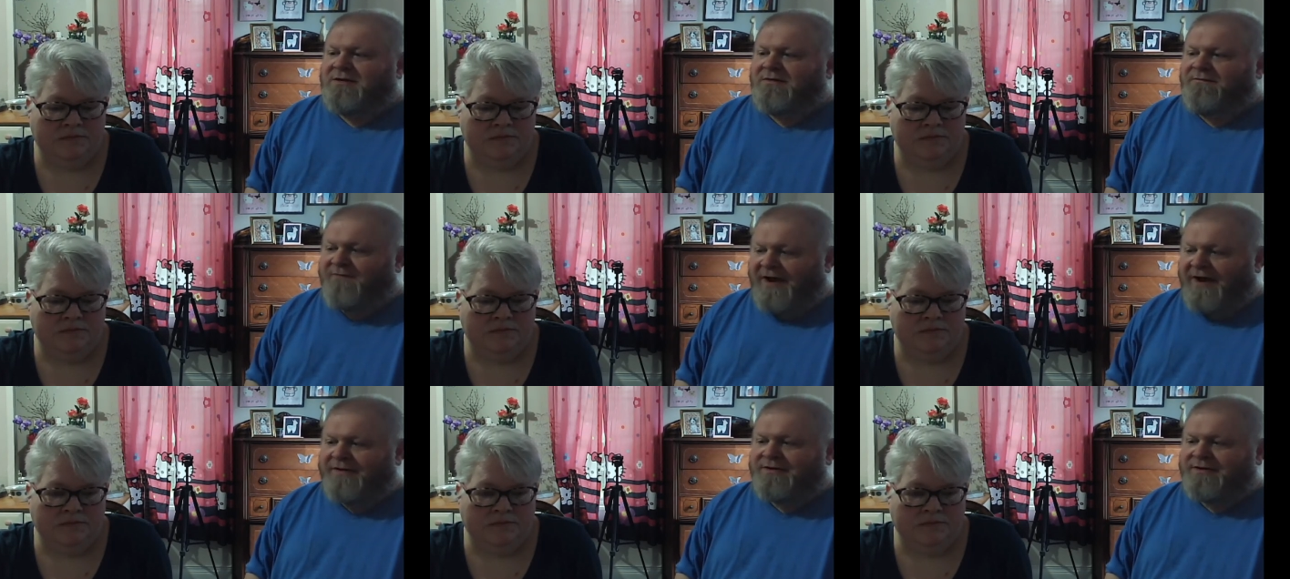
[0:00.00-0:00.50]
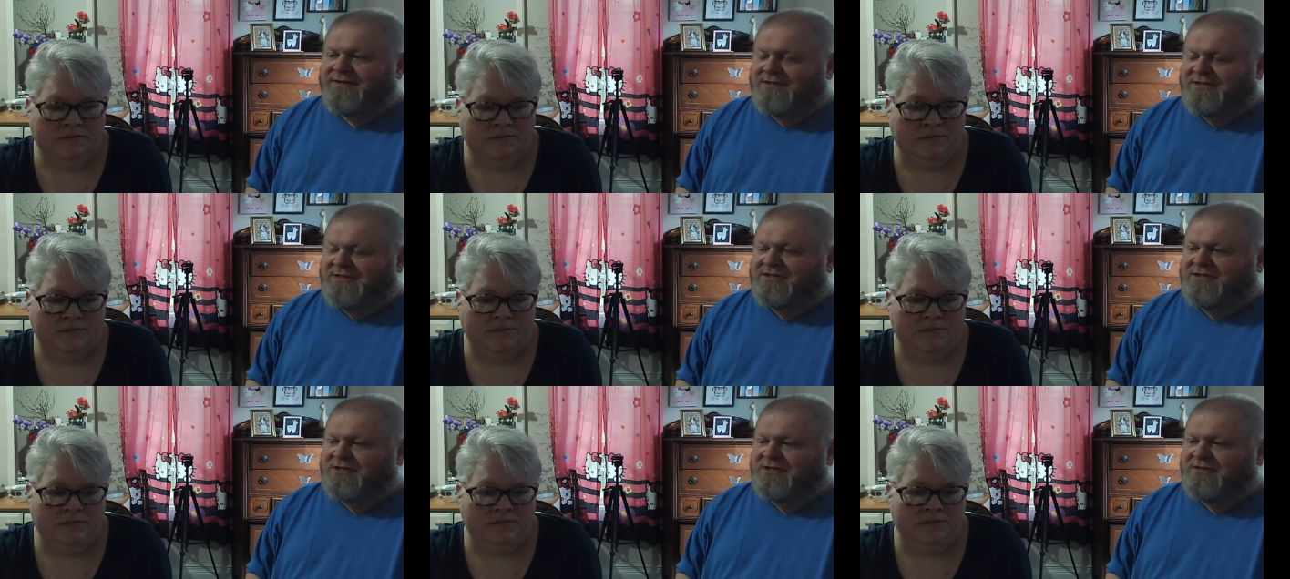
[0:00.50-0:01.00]
Speaker 1: virus
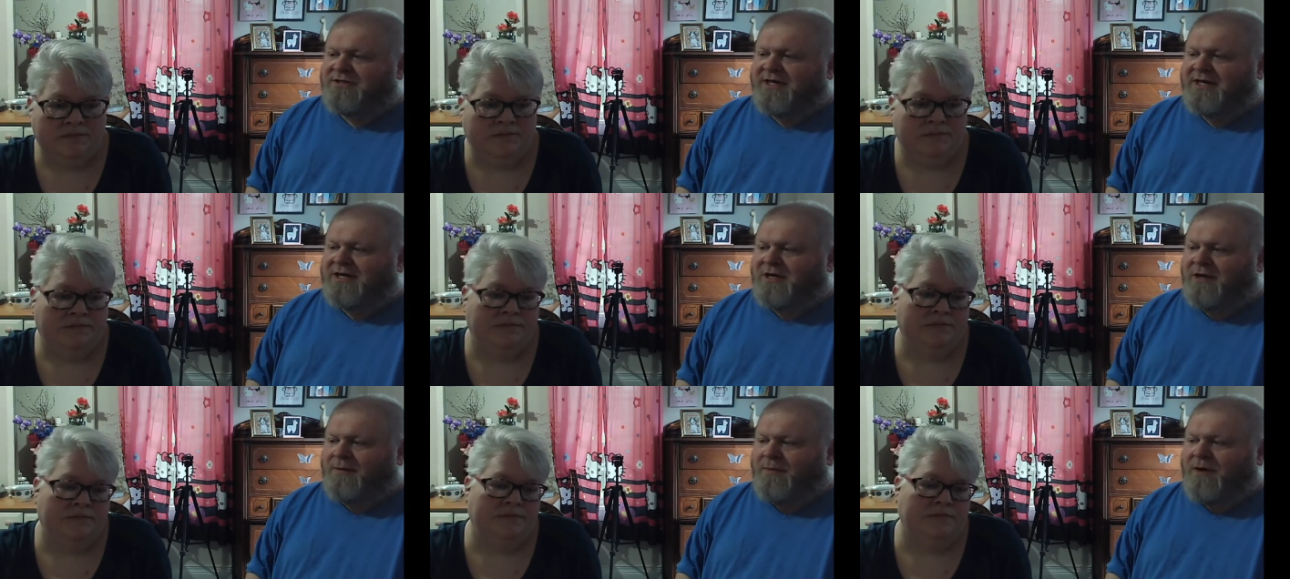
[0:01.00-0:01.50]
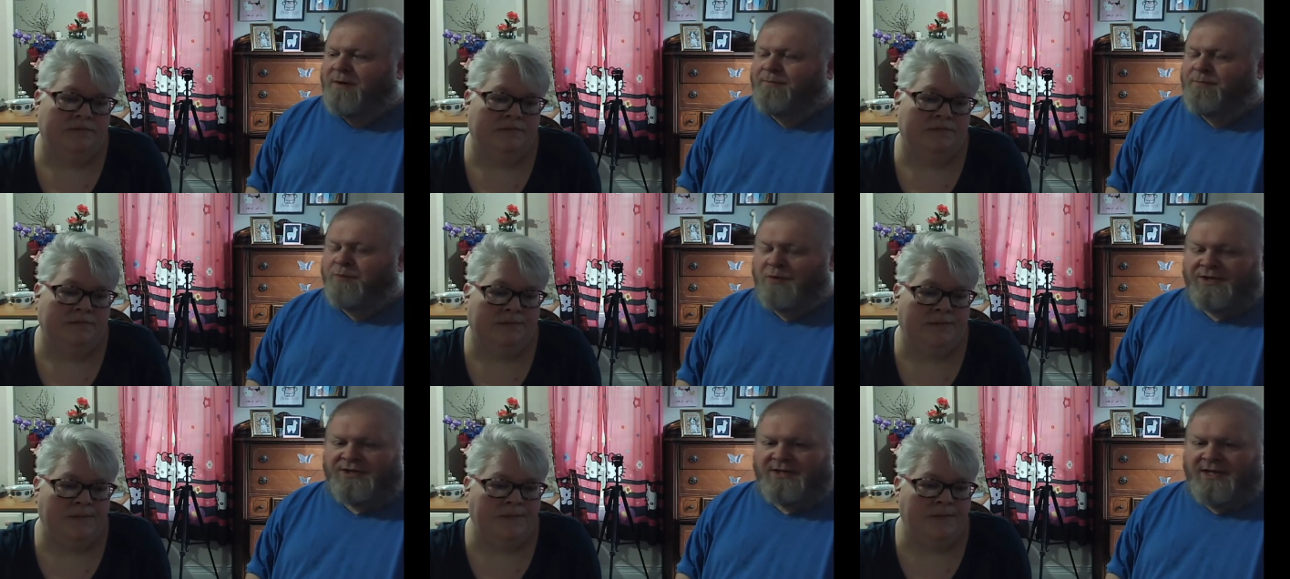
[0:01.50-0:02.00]
until they come up
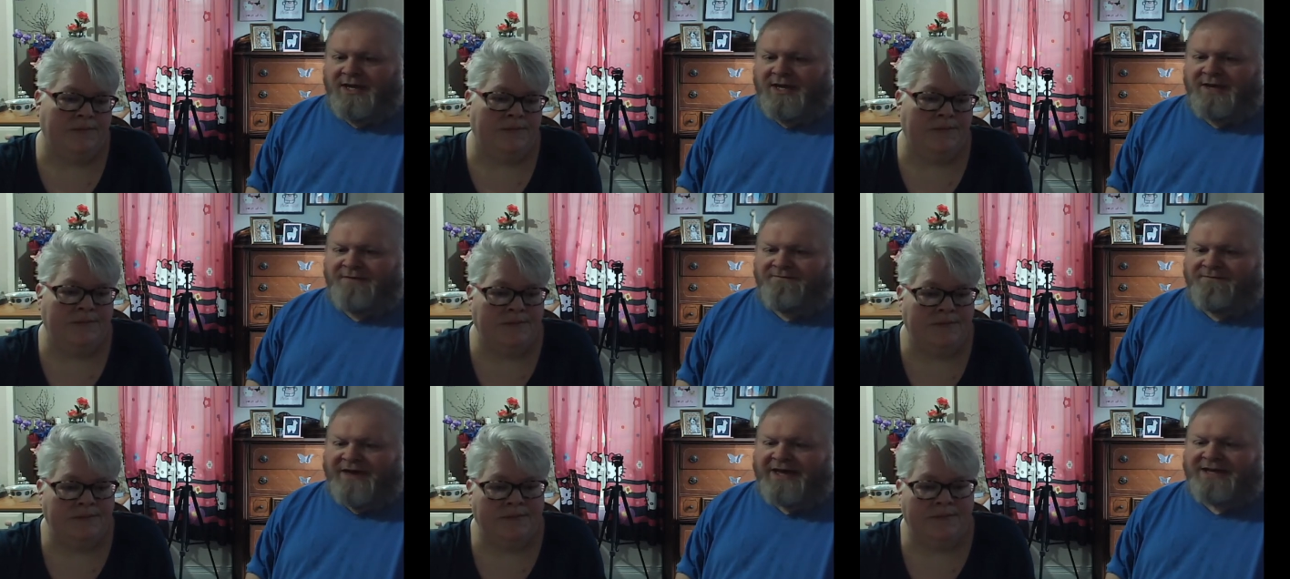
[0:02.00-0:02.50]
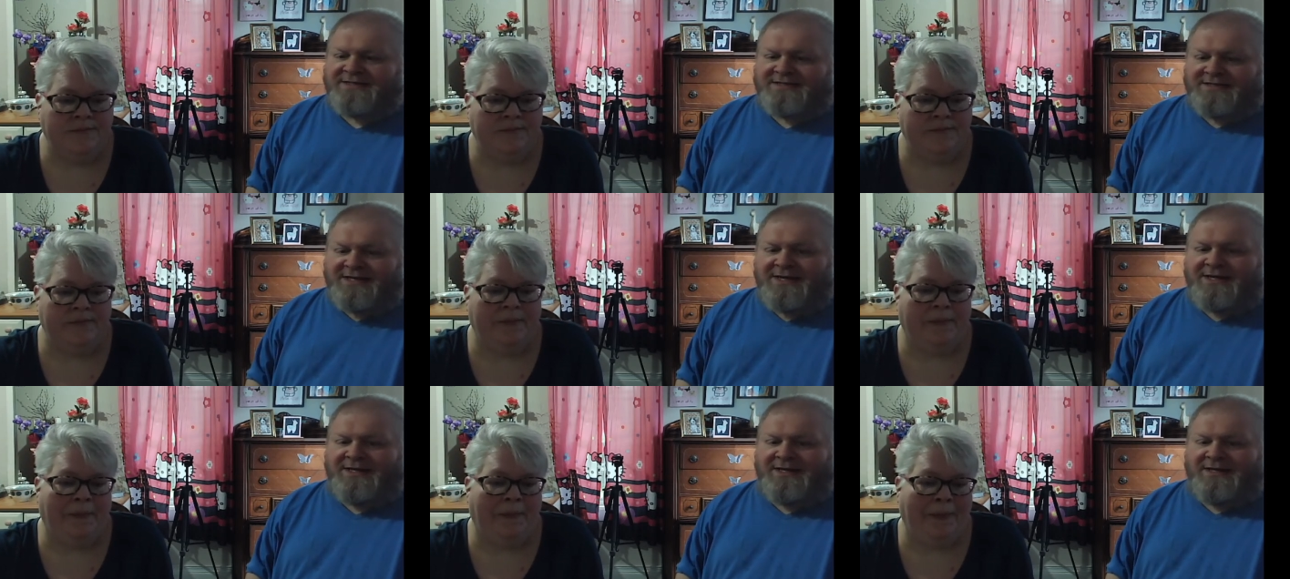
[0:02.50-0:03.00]
with a
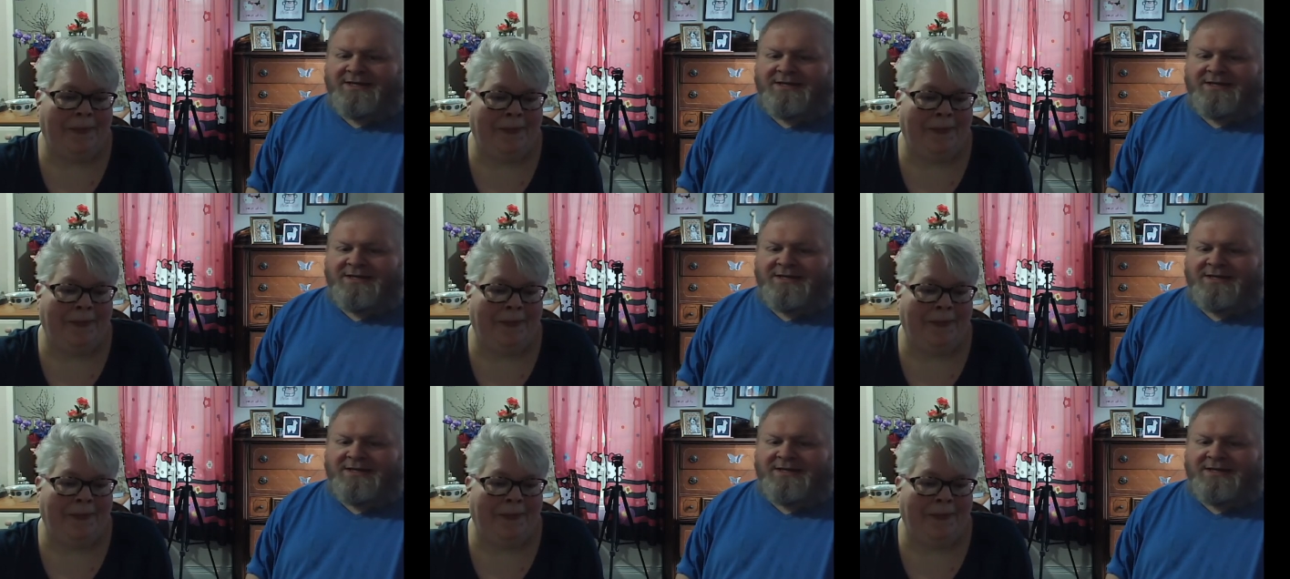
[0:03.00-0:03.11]
vaccine.